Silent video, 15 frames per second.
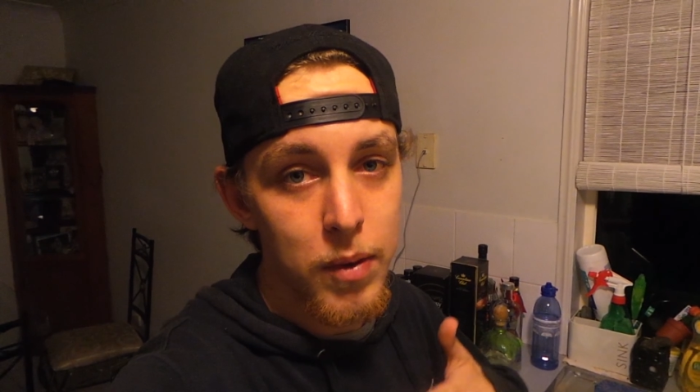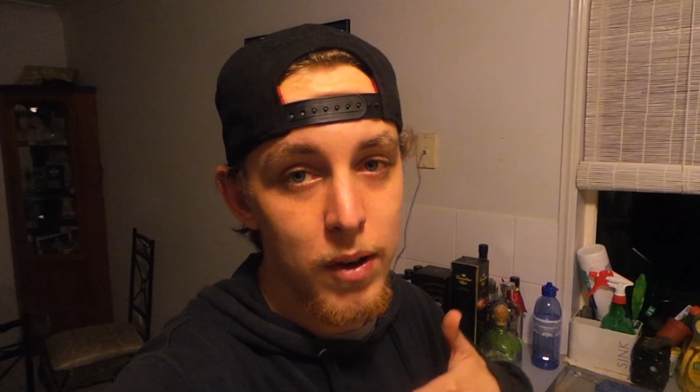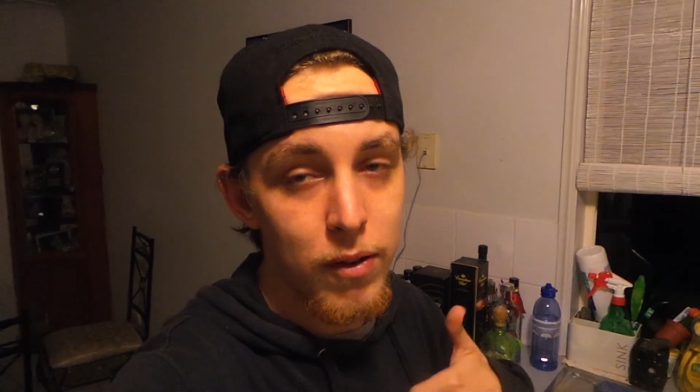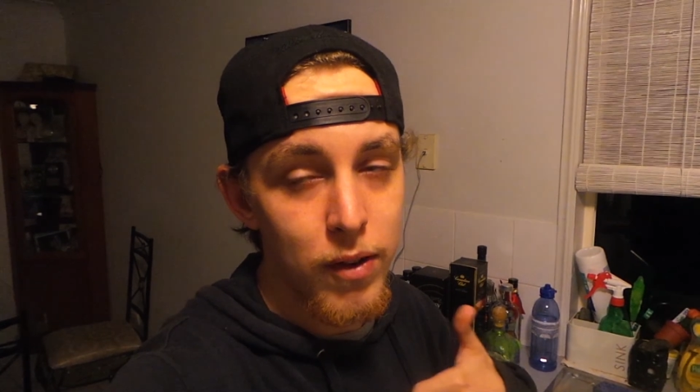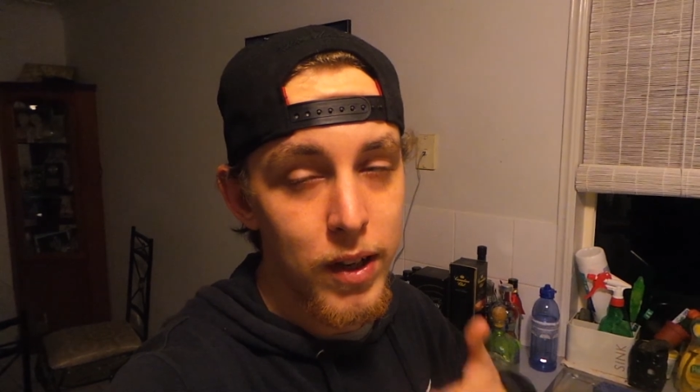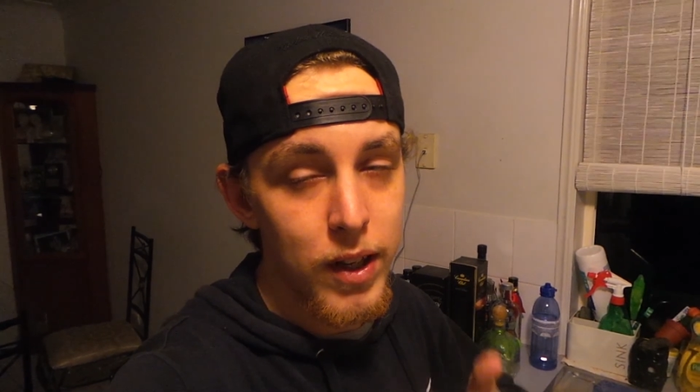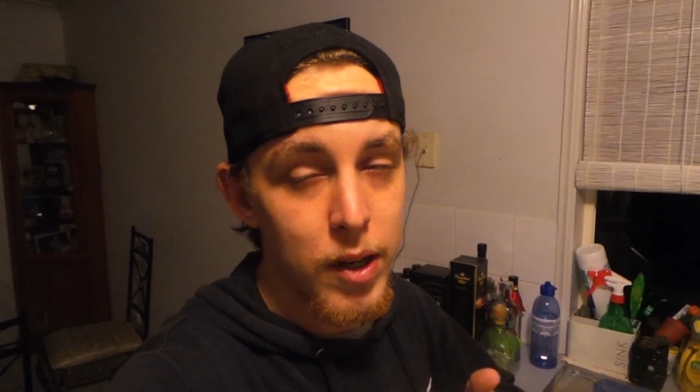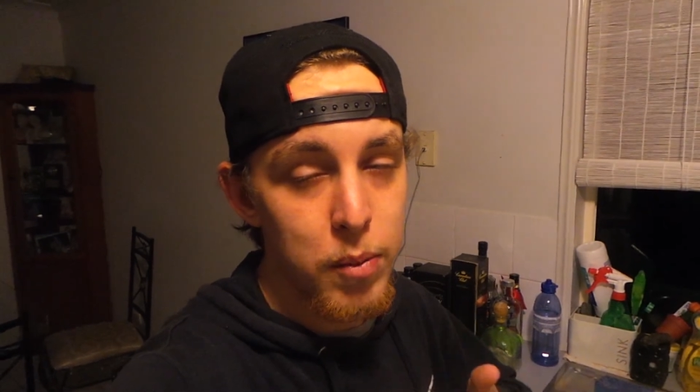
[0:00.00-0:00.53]
I'd
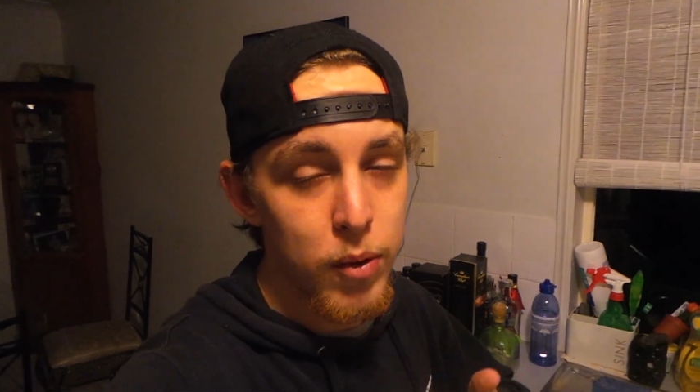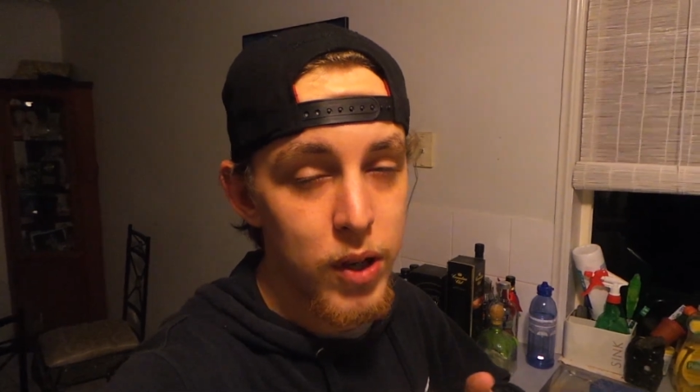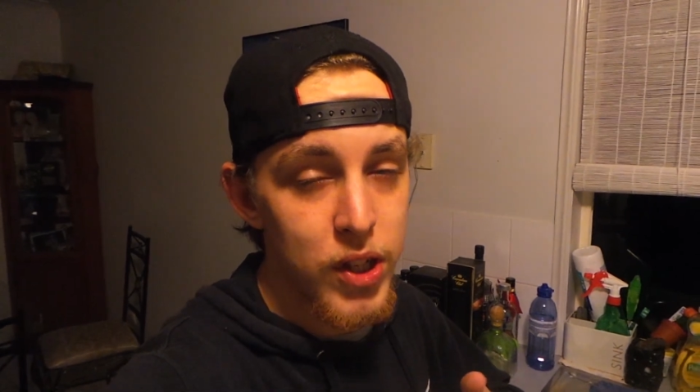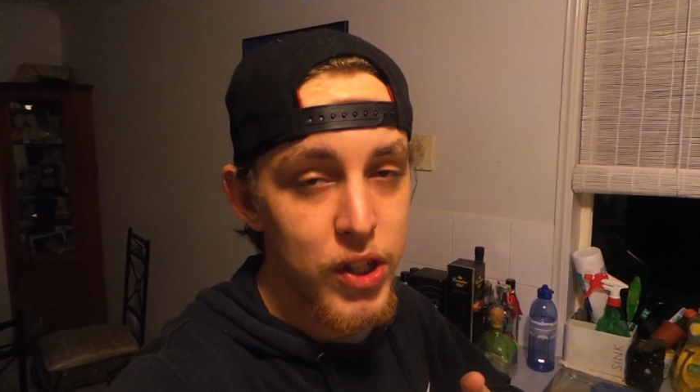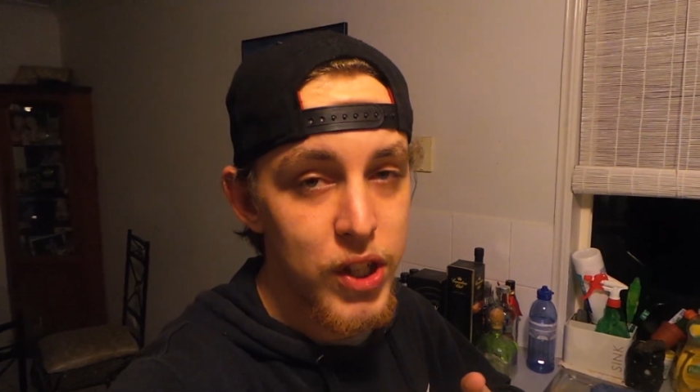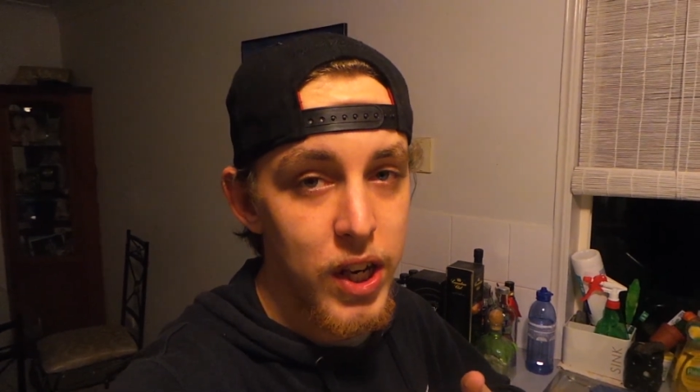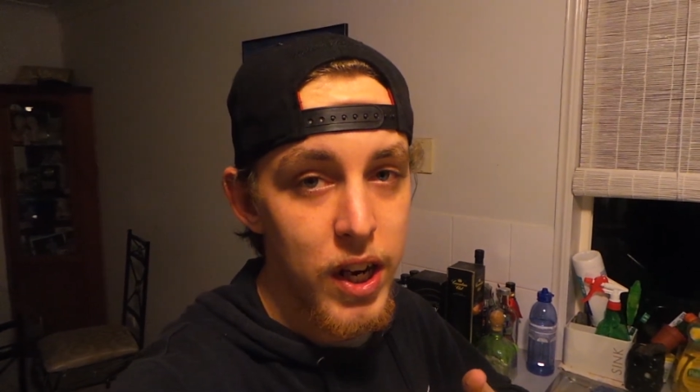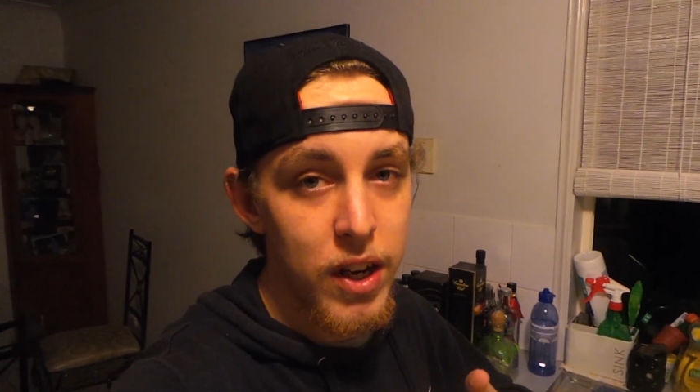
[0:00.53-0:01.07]
really
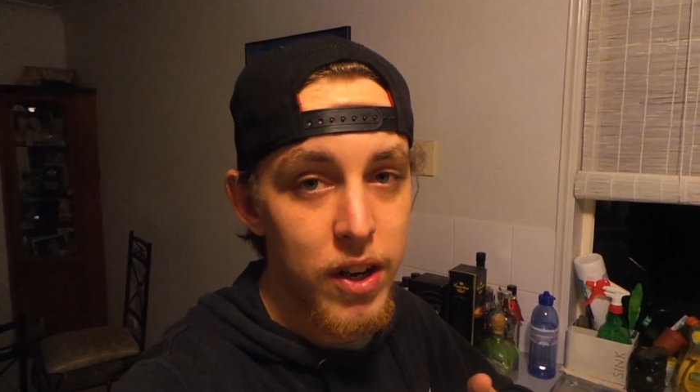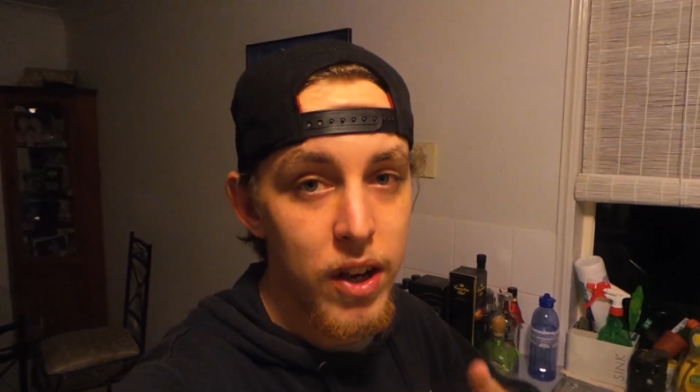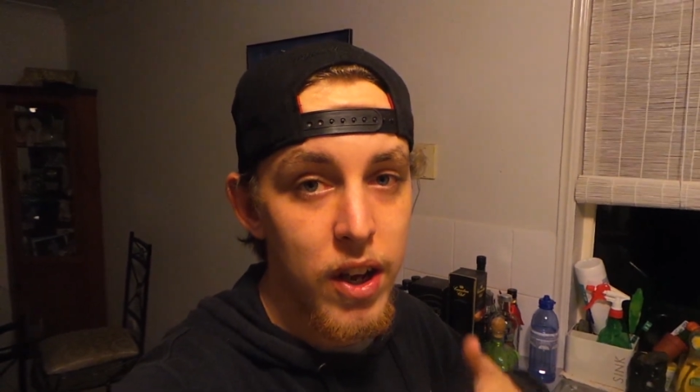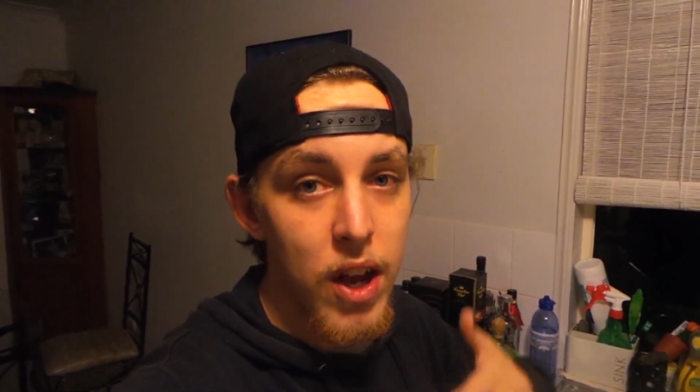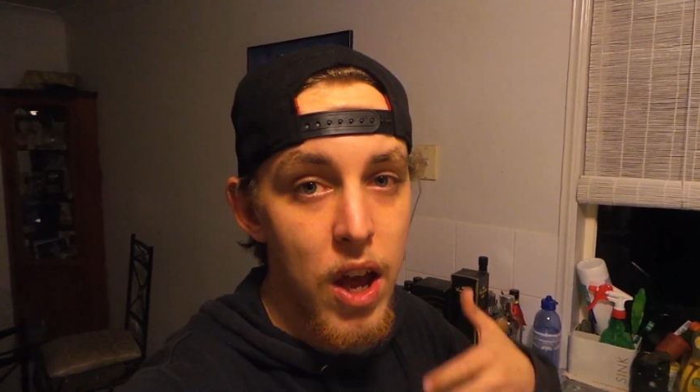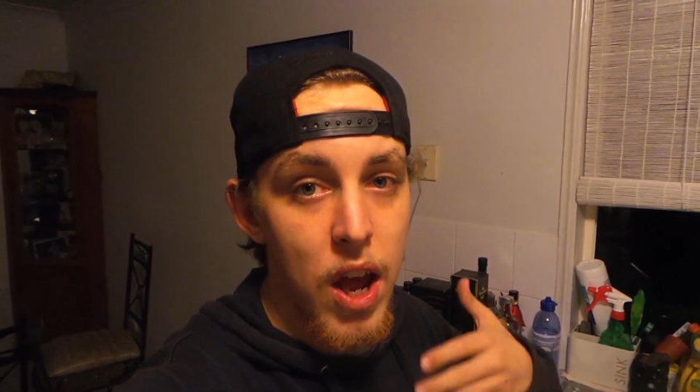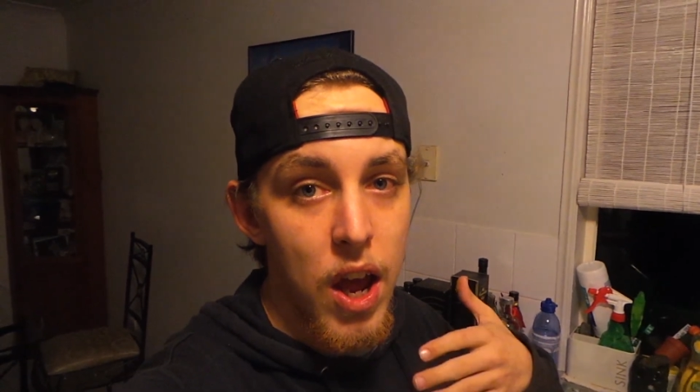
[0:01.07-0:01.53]
appreciate it.